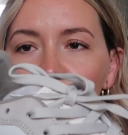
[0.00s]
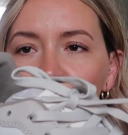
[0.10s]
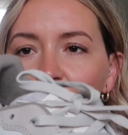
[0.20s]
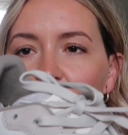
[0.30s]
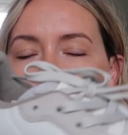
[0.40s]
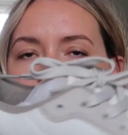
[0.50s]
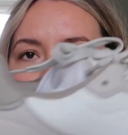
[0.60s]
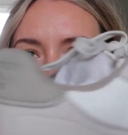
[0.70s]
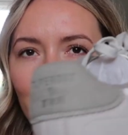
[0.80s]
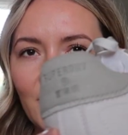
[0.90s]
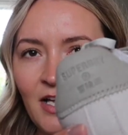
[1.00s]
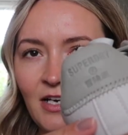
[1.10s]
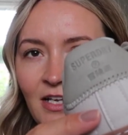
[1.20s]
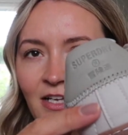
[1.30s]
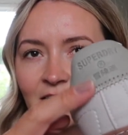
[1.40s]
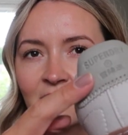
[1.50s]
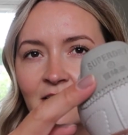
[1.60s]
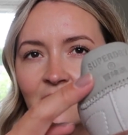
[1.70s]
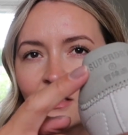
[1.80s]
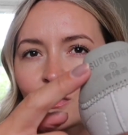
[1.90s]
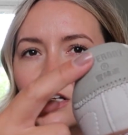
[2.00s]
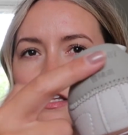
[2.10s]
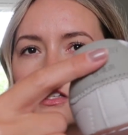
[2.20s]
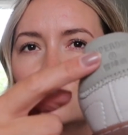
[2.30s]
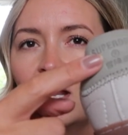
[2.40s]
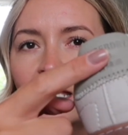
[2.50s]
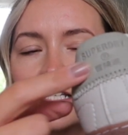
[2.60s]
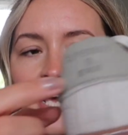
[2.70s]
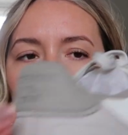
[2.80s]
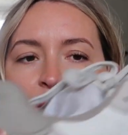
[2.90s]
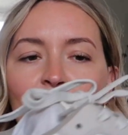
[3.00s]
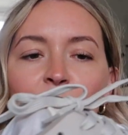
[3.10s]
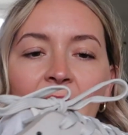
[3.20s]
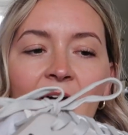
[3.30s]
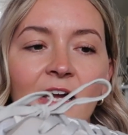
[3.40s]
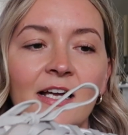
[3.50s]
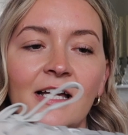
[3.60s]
stone sort of colour, with like this grey tab on the back,